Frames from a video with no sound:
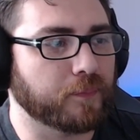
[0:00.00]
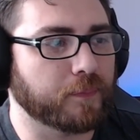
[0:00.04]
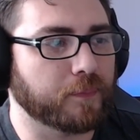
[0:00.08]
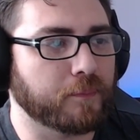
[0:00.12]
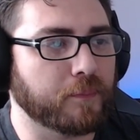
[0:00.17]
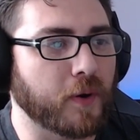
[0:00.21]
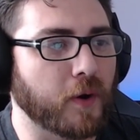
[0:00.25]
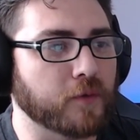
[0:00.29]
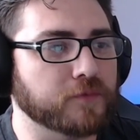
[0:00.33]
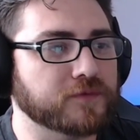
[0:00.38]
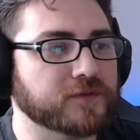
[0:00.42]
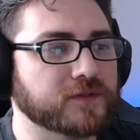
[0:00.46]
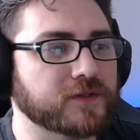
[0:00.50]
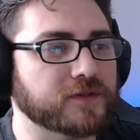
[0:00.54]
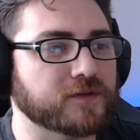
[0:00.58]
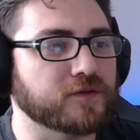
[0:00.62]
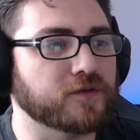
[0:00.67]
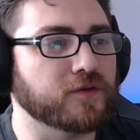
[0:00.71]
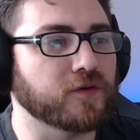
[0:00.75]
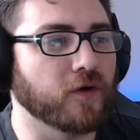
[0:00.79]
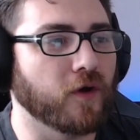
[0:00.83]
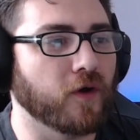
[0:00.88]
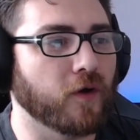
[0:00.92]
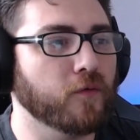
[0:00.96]
poses
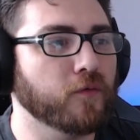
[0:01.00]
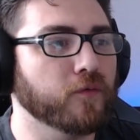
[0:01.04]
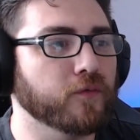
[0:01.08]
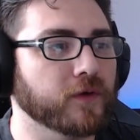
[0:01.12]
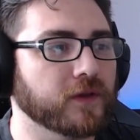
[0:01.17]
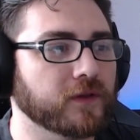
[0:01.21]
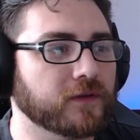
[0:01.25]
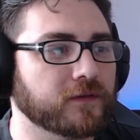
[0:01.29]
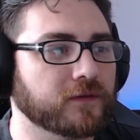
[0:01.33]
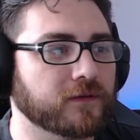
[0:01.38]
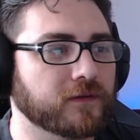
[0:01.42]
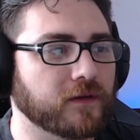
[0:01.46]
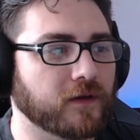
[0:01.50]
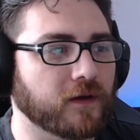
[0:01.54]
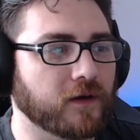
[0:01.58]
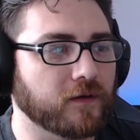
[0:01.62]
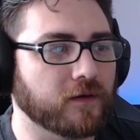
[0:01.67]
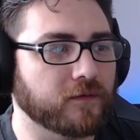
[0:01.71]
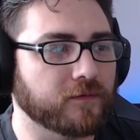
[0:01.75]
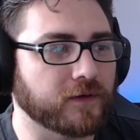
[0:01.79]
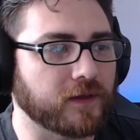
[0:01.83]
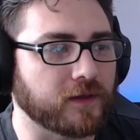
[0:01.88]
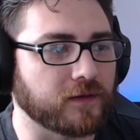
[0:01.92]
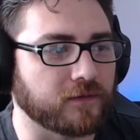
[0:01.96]
no risk
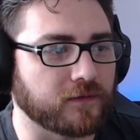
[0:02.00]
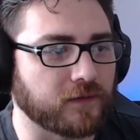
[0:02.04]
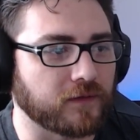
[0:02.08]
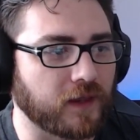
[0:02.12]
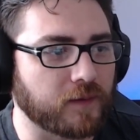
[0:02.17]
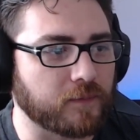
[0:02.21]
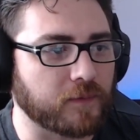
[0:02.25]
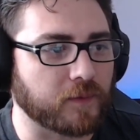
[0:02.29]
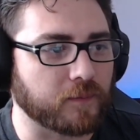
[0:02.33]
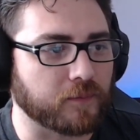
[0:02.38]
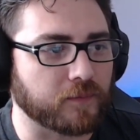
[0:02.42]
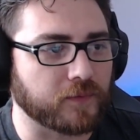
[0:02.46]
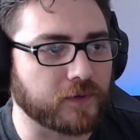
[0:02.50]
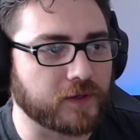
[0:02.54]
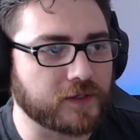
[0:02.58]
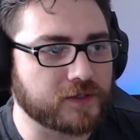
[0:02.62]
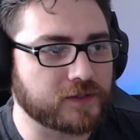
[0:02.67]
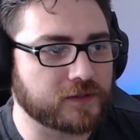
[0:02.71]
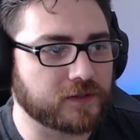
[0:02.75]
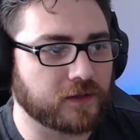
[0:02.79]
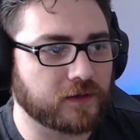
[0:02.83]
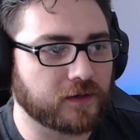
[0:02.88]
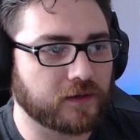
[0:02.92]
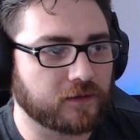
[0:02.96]
of a containment
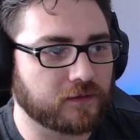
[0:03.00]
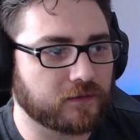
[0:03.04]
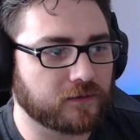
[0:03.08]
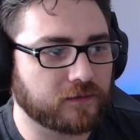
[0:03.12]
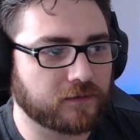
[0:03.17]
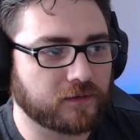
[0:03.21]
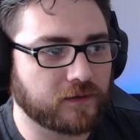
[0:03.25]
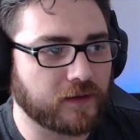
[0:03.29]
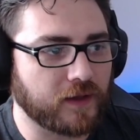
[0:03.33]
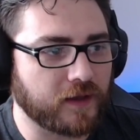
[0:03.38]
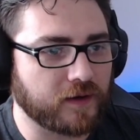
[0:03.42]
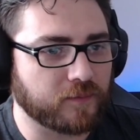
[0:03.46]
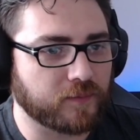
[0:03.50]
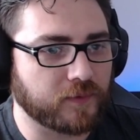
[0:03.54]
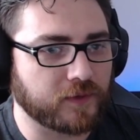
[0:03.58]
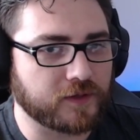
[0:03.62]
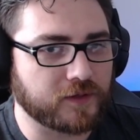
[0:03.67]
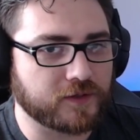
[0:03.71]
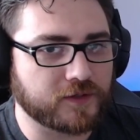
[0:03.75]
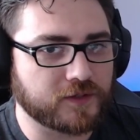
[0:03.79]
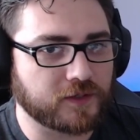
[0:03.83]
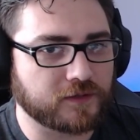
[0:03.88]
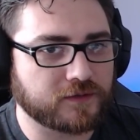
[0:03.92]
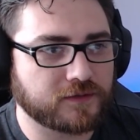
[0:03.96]
breach, then it's got to be
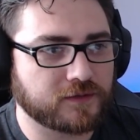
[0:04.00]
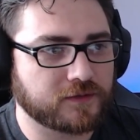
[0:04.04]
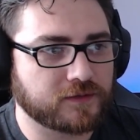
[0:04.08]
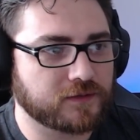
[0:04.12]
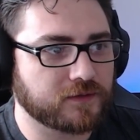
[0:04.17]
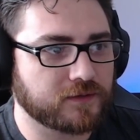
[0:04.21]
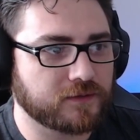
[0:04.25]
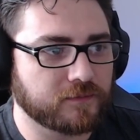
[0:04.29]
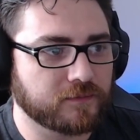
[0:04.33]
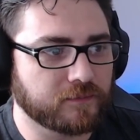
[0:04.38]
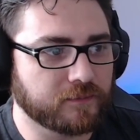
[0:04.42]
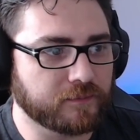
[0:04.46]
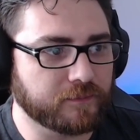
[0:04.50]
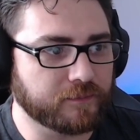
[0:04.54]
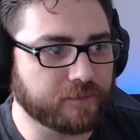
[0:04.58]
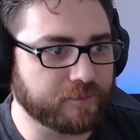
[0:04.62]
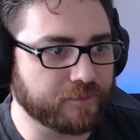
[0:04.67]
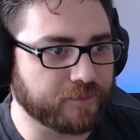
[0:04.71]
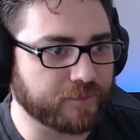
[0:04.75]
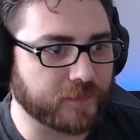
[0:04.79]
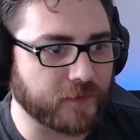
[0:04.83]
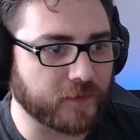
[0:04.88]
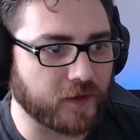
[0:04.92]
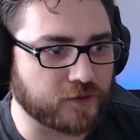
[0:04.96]
just
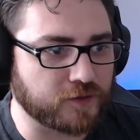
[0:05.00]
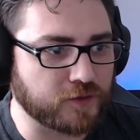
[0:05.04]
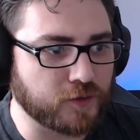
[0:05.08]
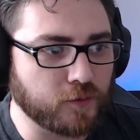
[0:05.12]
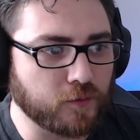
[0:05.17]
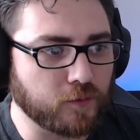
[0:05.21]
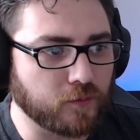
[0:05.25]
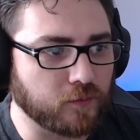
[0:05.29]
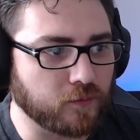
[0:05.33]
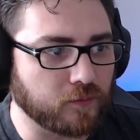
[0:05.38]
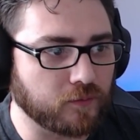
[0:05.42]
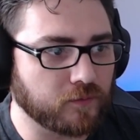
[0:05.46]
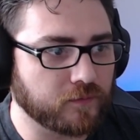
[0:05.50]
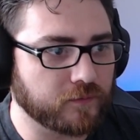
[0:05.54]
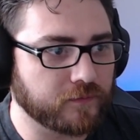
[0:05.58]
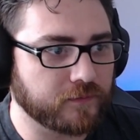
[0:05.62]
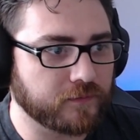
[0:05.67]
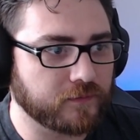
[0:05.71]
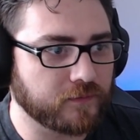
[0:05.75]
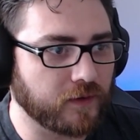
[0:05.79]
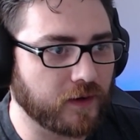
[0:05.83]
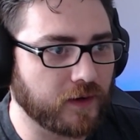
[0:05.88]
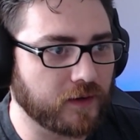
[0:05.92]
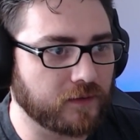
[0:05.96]
a tool,
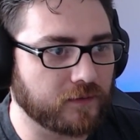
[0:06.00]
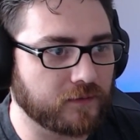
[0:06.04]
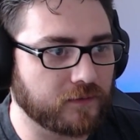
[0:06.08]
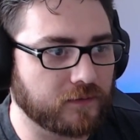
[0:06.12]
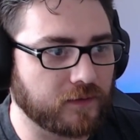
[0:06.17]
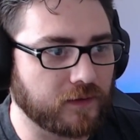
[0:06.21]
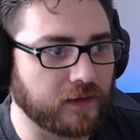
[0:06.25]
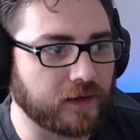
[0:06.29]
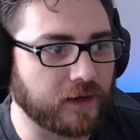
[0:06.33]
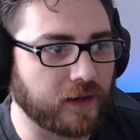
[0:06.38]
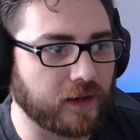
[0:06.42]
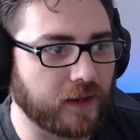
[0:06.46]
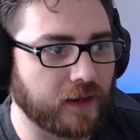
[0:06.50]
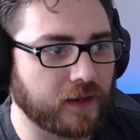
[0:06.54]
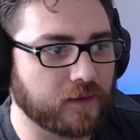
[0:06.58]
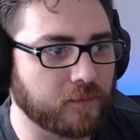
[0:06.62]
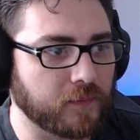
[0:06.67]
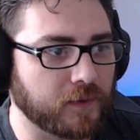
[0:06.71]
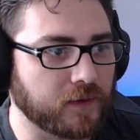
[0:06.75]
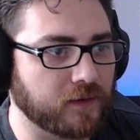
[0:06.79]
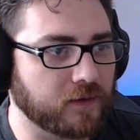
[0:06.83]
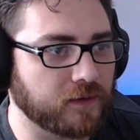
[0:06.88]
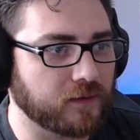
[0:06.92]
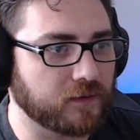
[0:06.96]
right? Inanimate.